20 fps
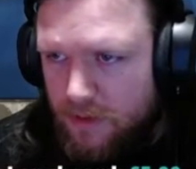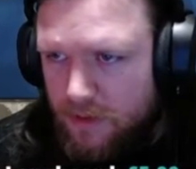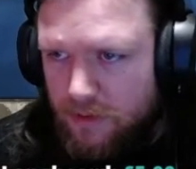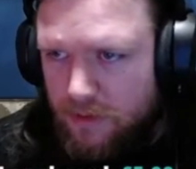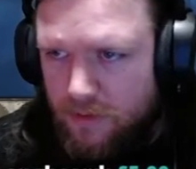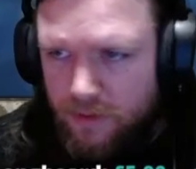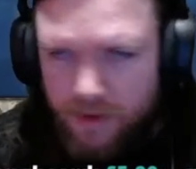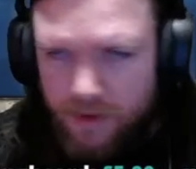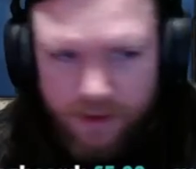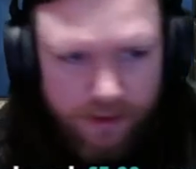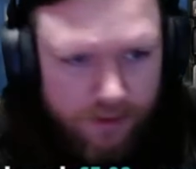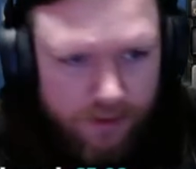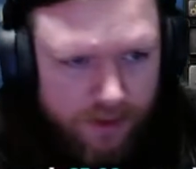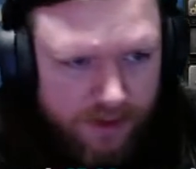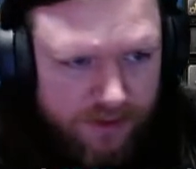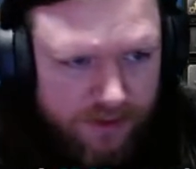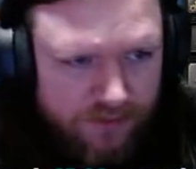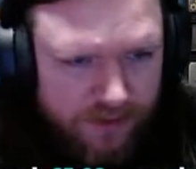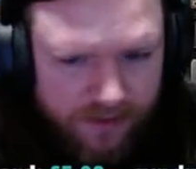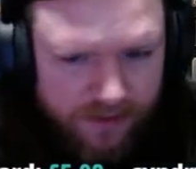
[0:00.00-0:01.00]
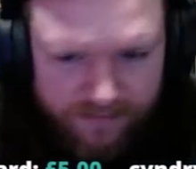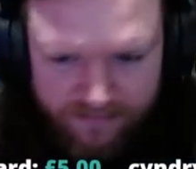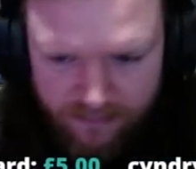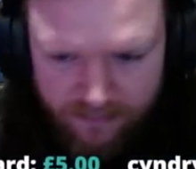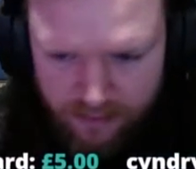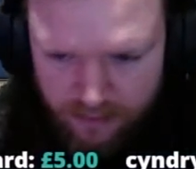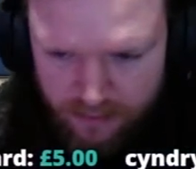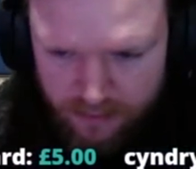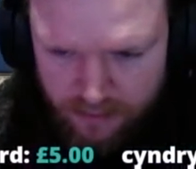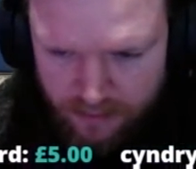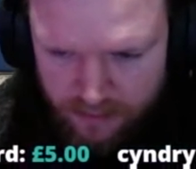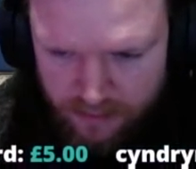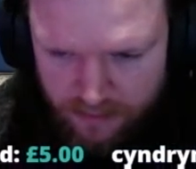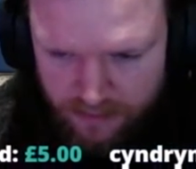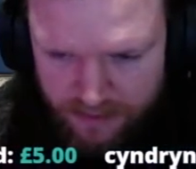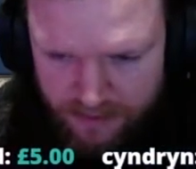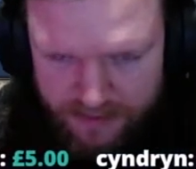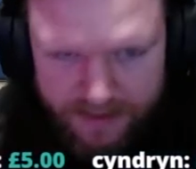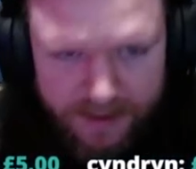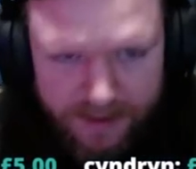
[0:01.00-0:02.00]
Right, are you guys ready for
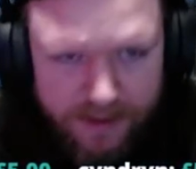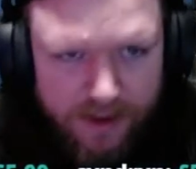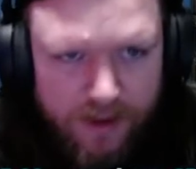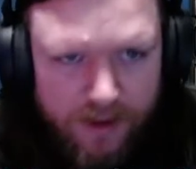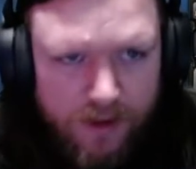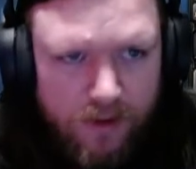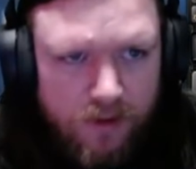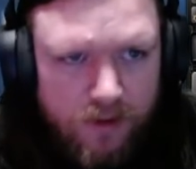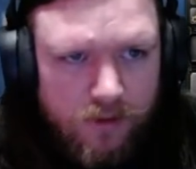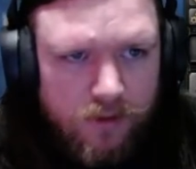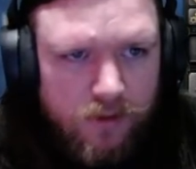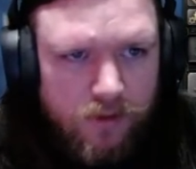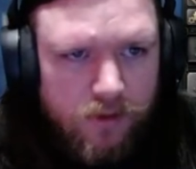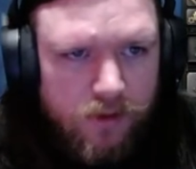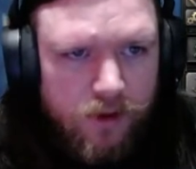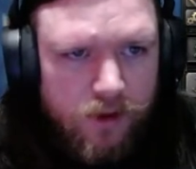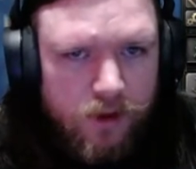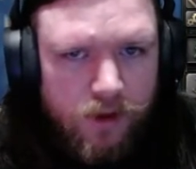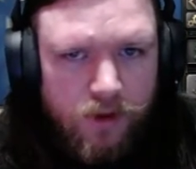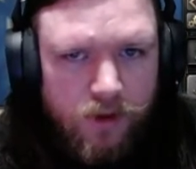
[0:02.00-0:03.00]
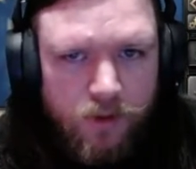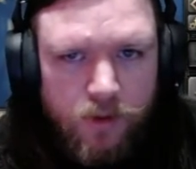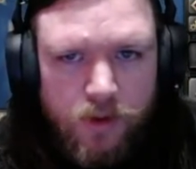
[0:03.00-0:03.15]
the attack yet? No.